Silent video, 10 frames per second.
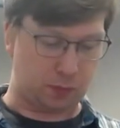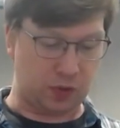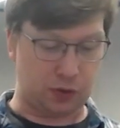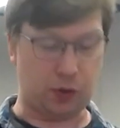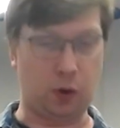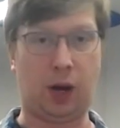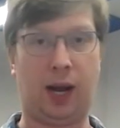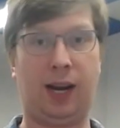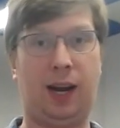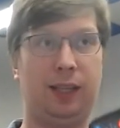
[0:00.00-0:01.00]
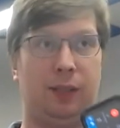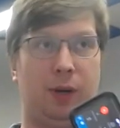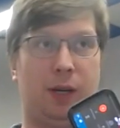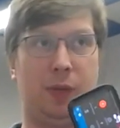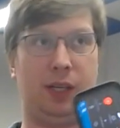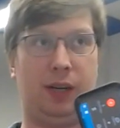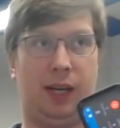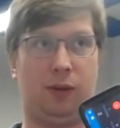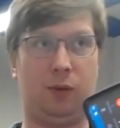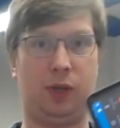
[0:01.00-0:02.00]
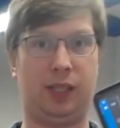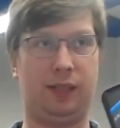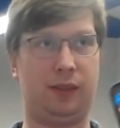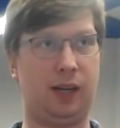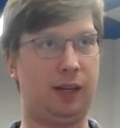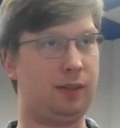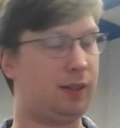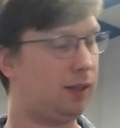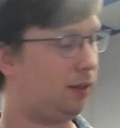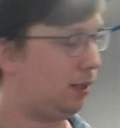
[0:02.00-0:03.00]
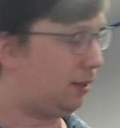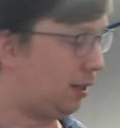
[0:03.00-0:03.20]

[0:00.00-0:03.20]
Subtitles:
So I highly recommend you get one of these guys, this